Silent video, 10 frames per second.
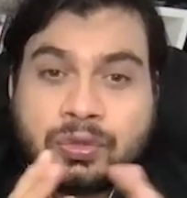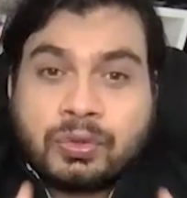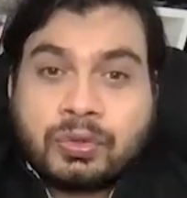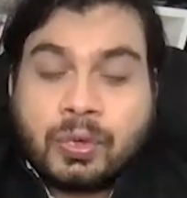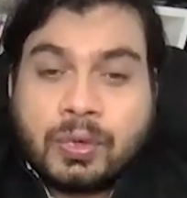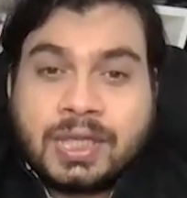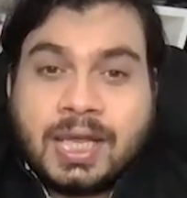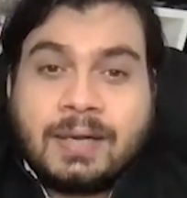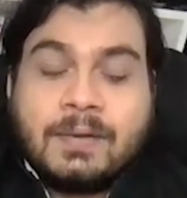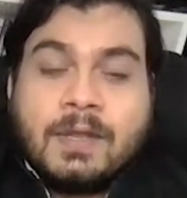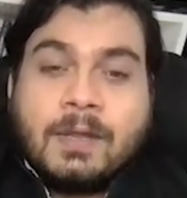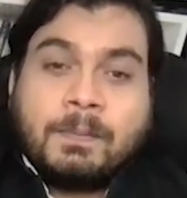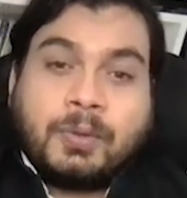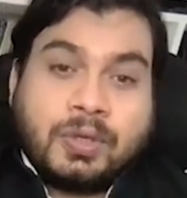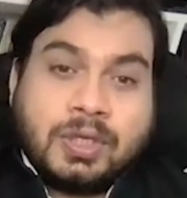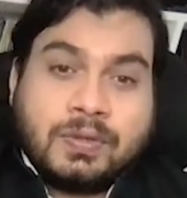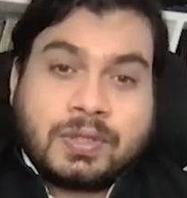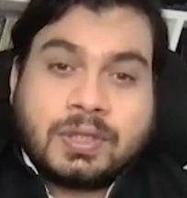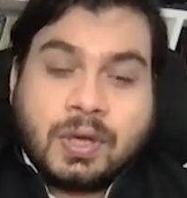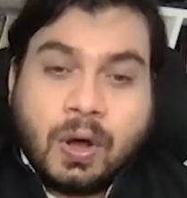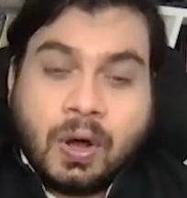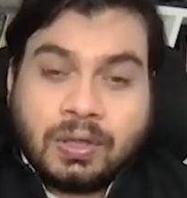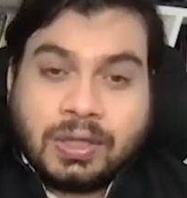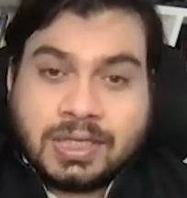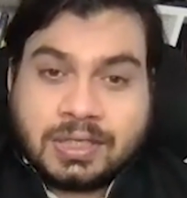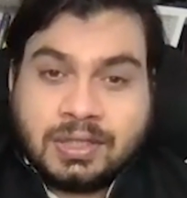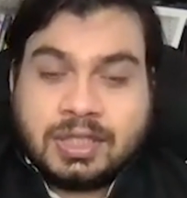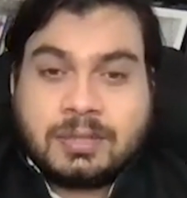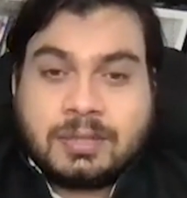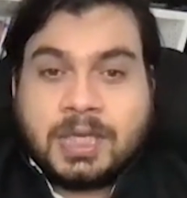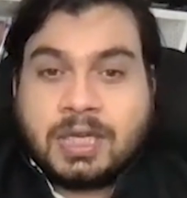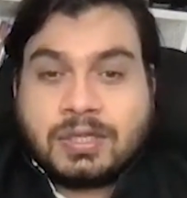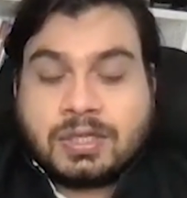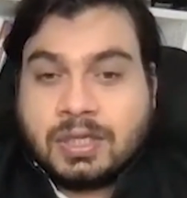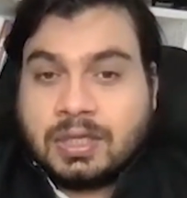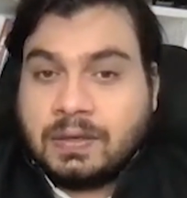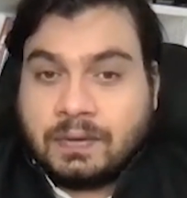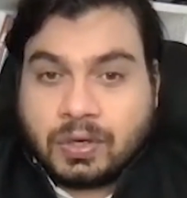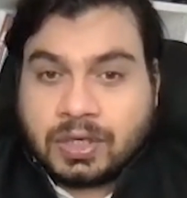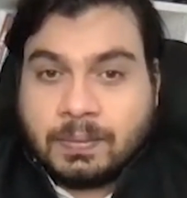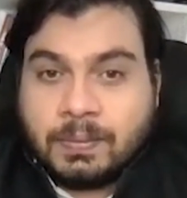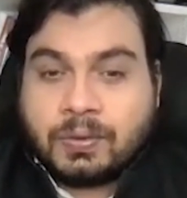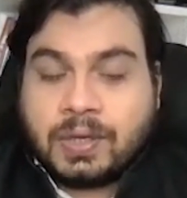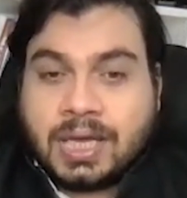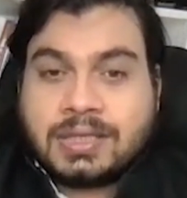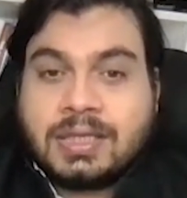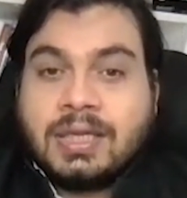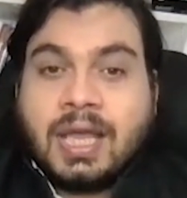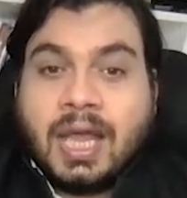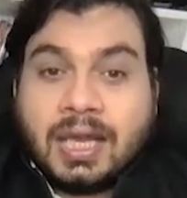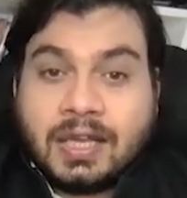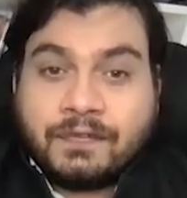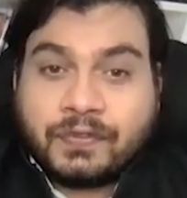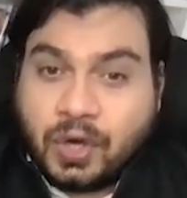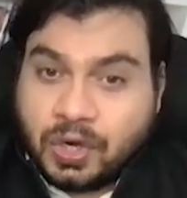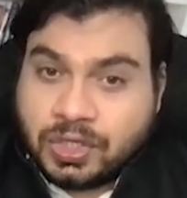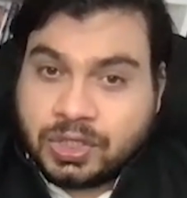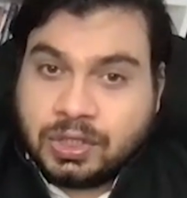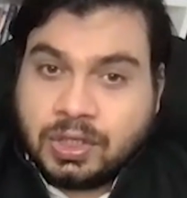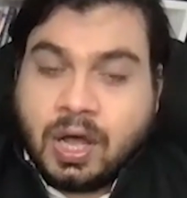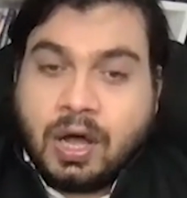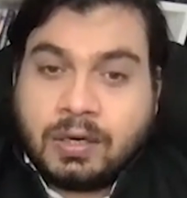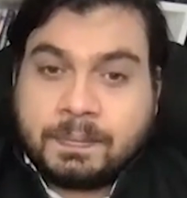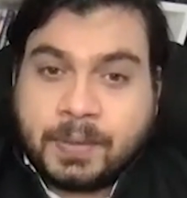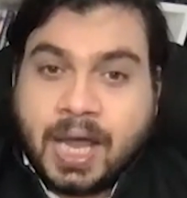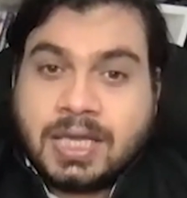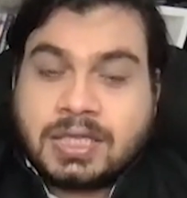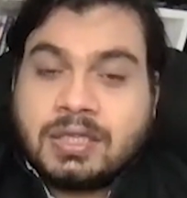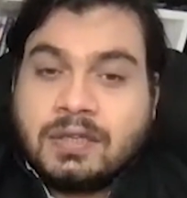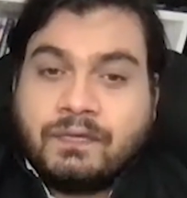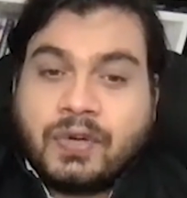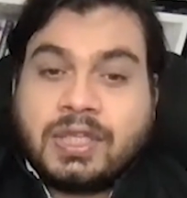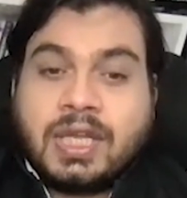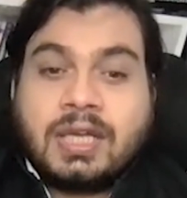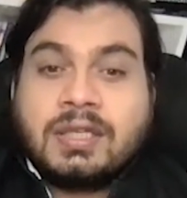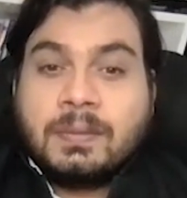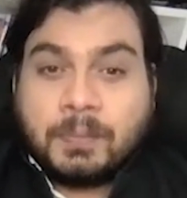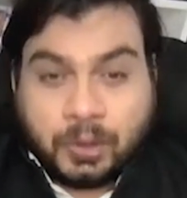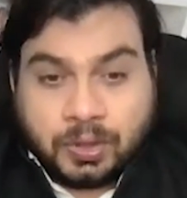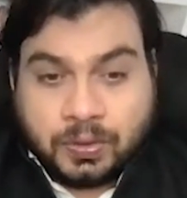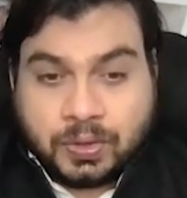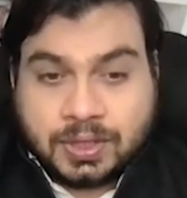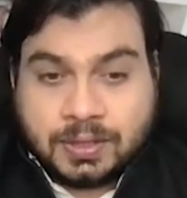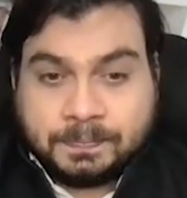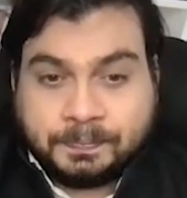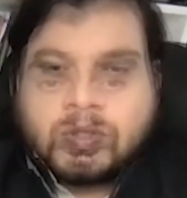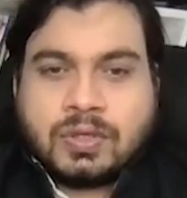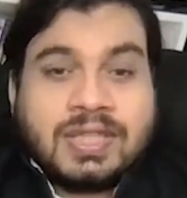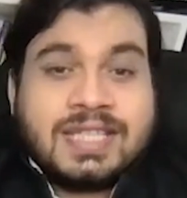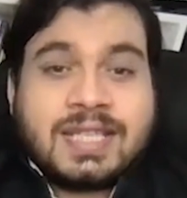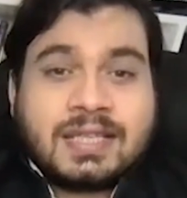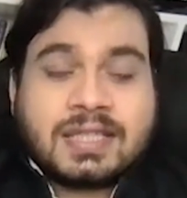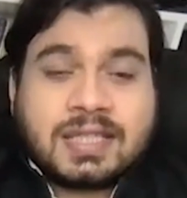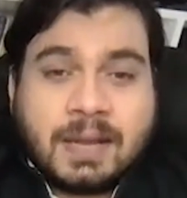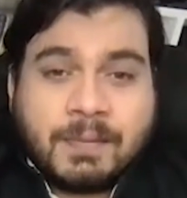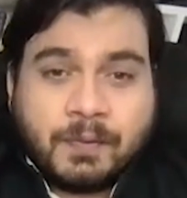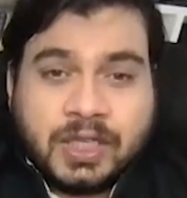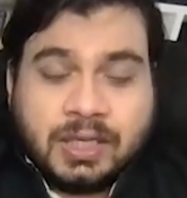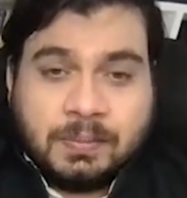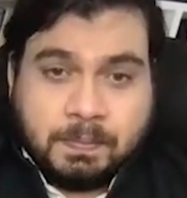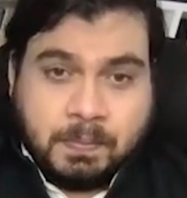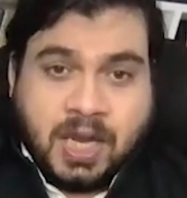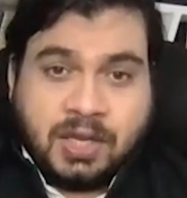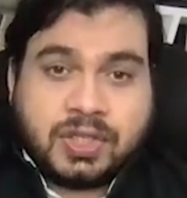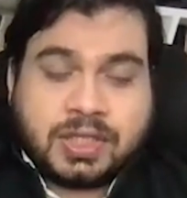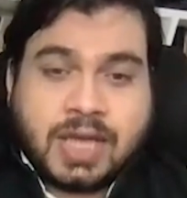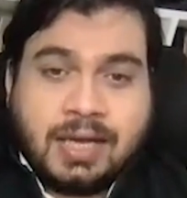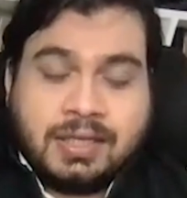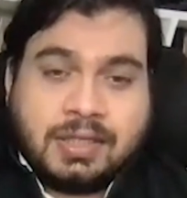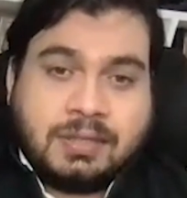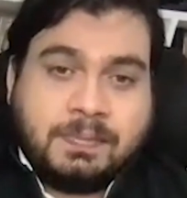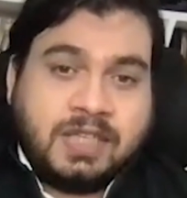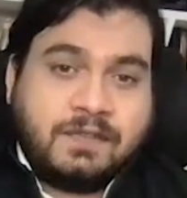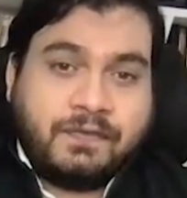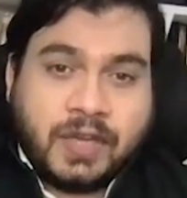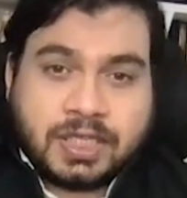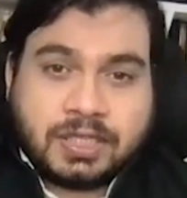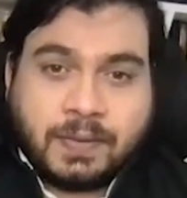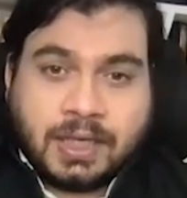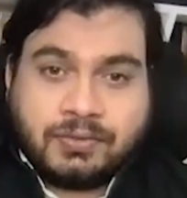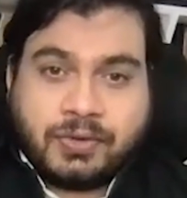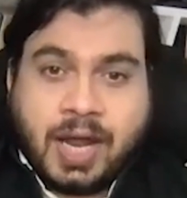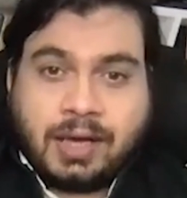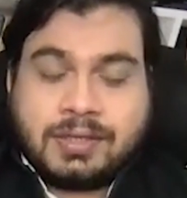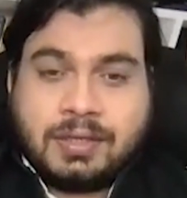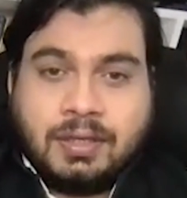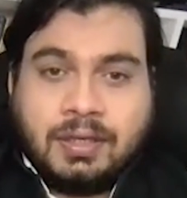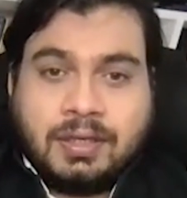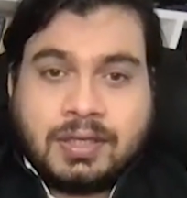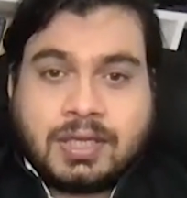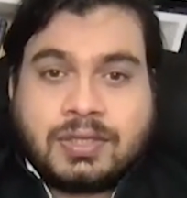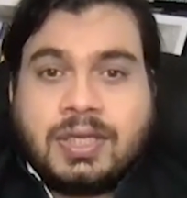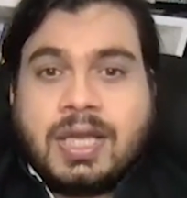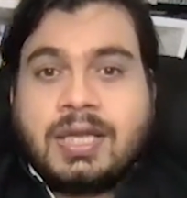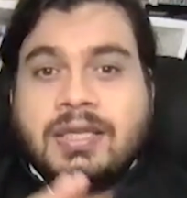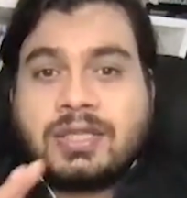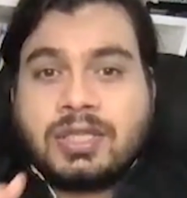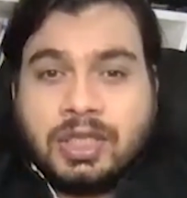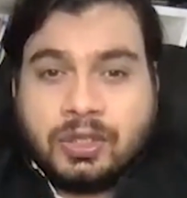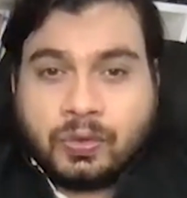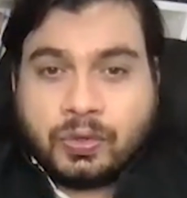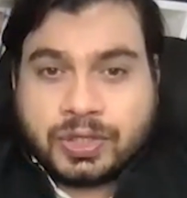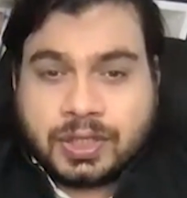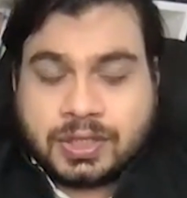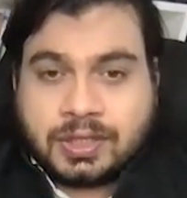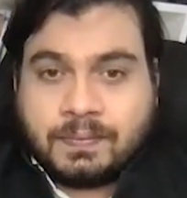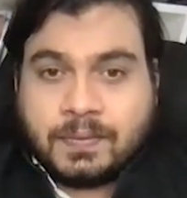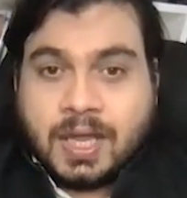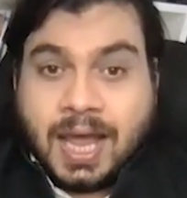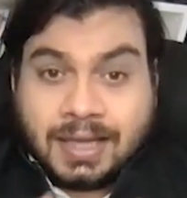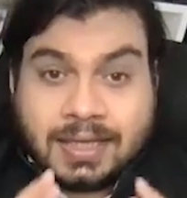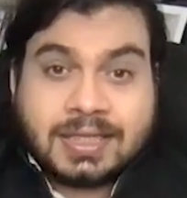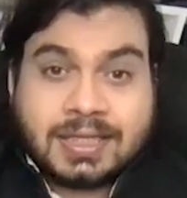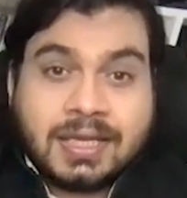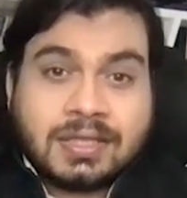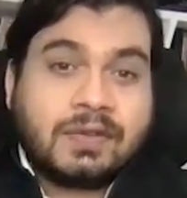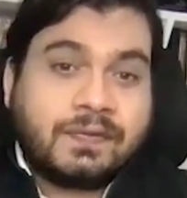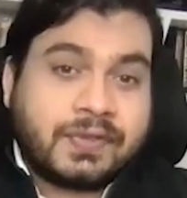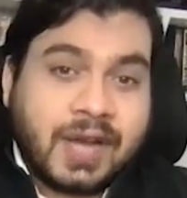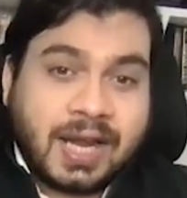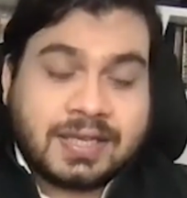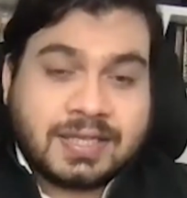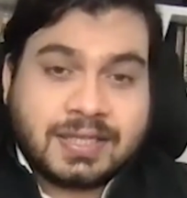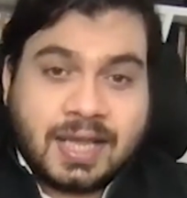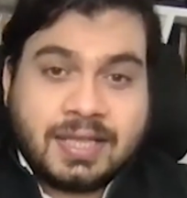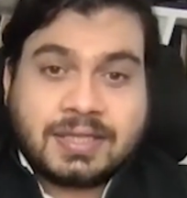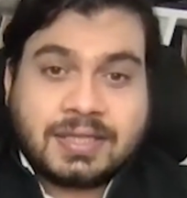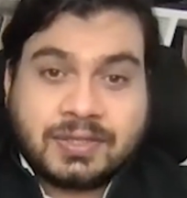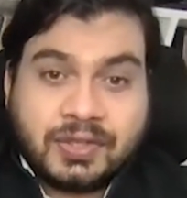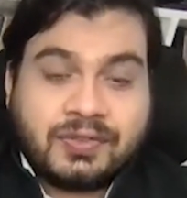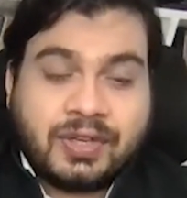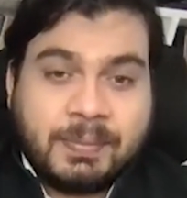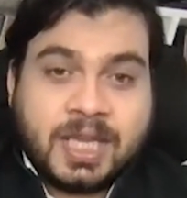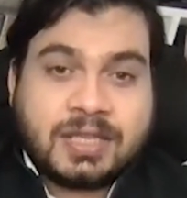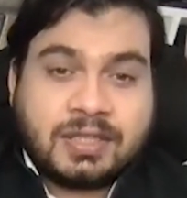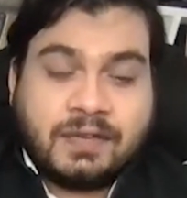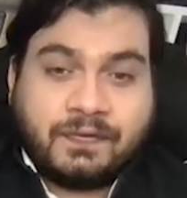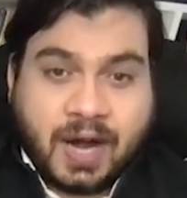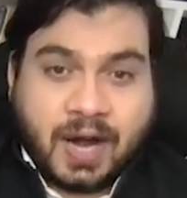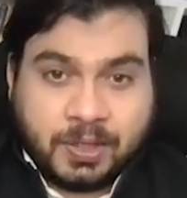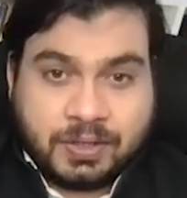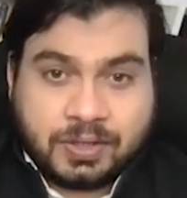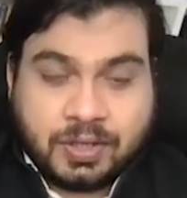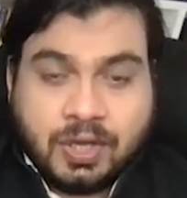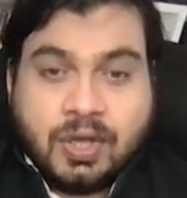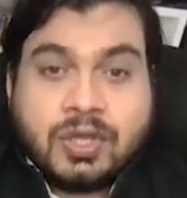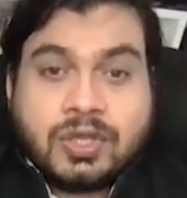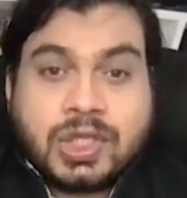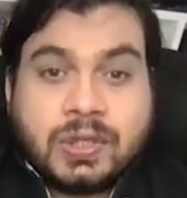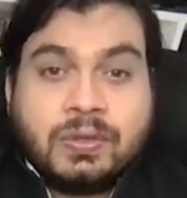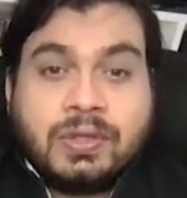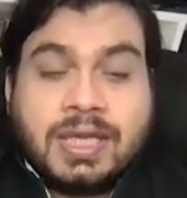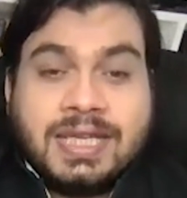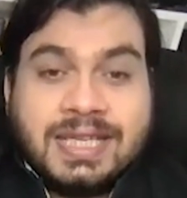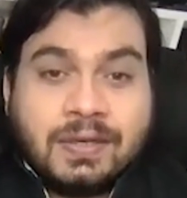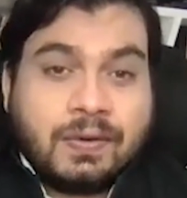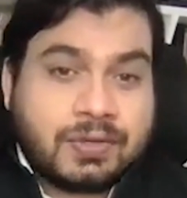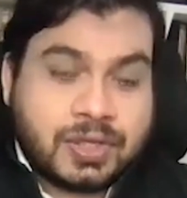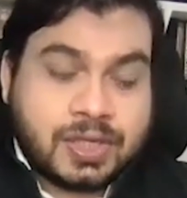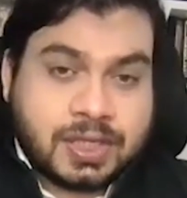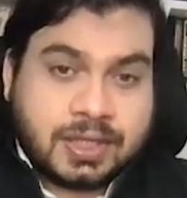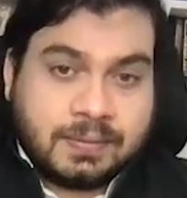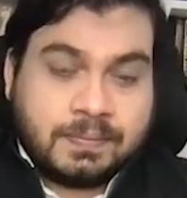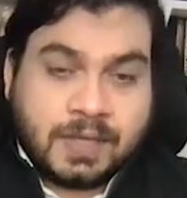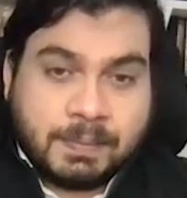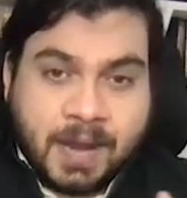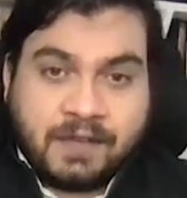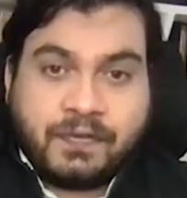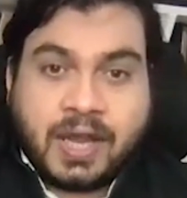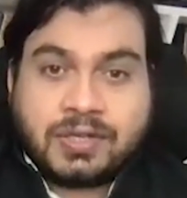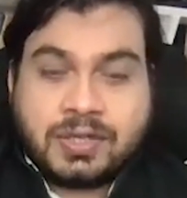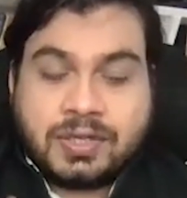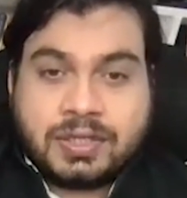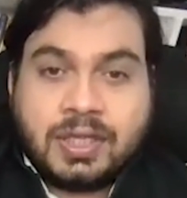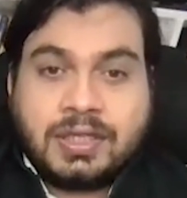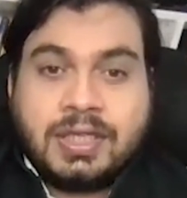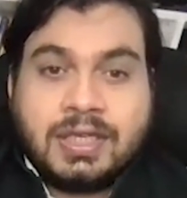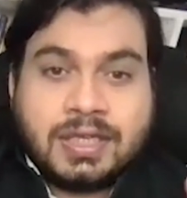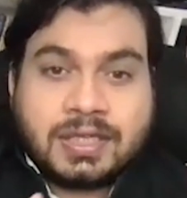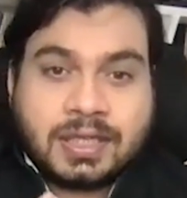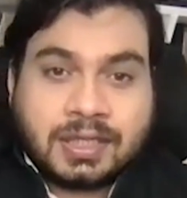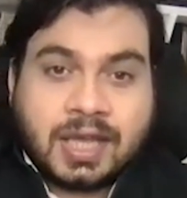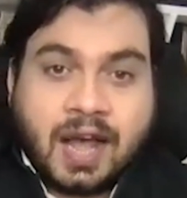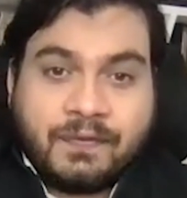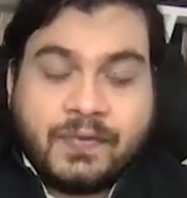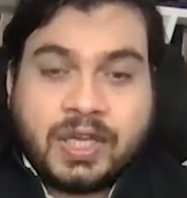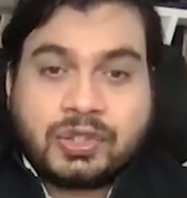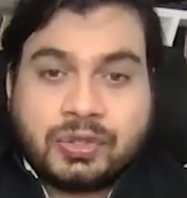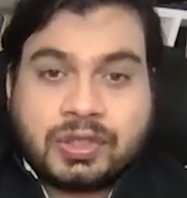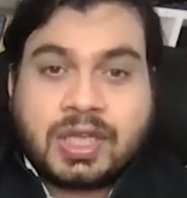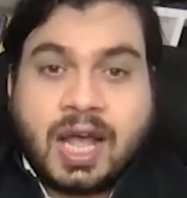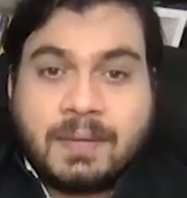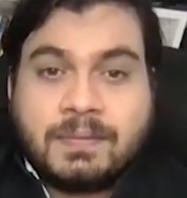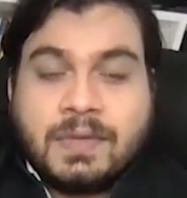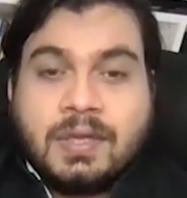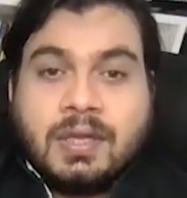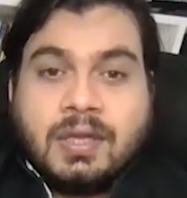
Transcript: to throw their produce on the streets because they were not able to get enough cost or price for their produce. So these are some of the major challenges being faced by tractor industry and its ecosystem. At the center of tractor sales still remains the farmers. So the ecosystem, the manufacturers, the dealers and government should come